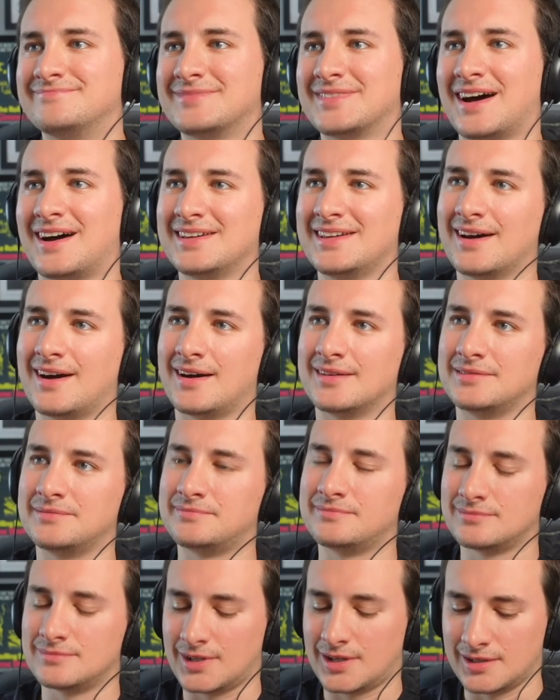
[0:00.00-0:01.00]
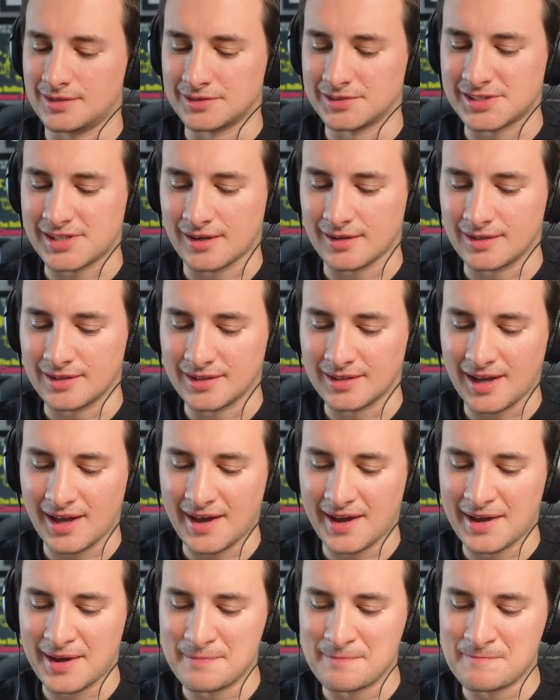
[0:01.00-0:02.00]
I, I, I understand you.
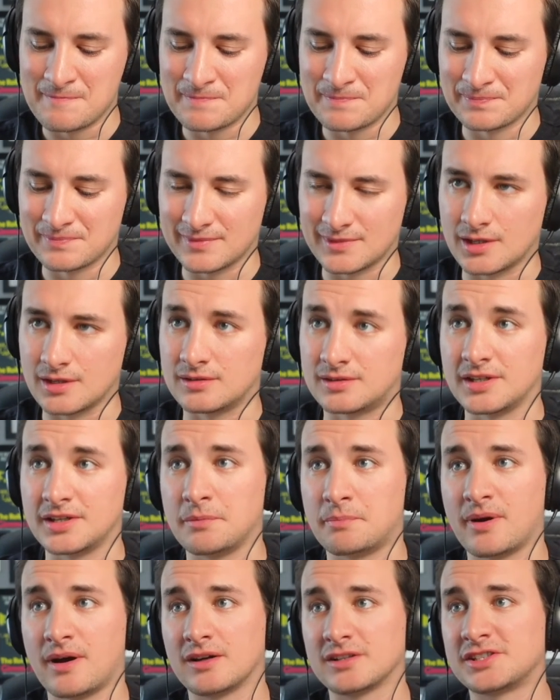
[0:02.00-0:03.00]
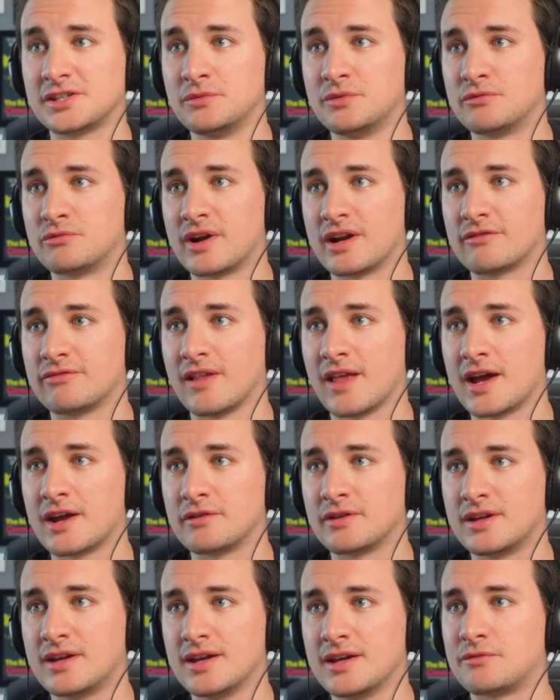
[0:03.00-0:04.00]
Um, did you party with Ric Flair
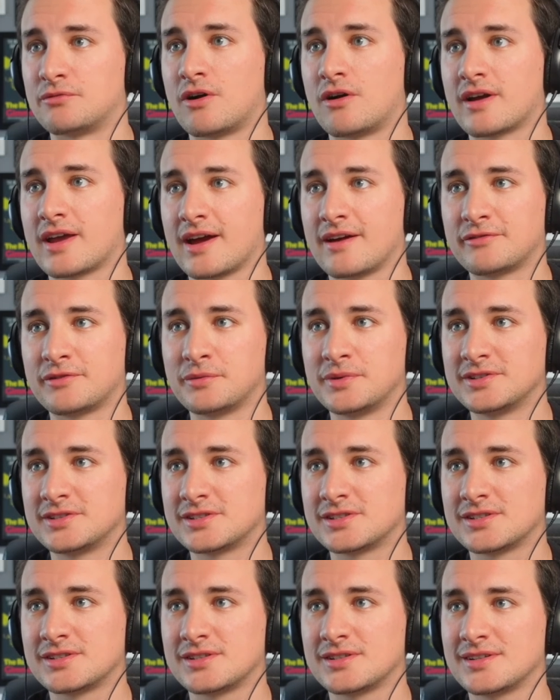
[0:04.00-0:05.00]
and Kid Rock afterwards?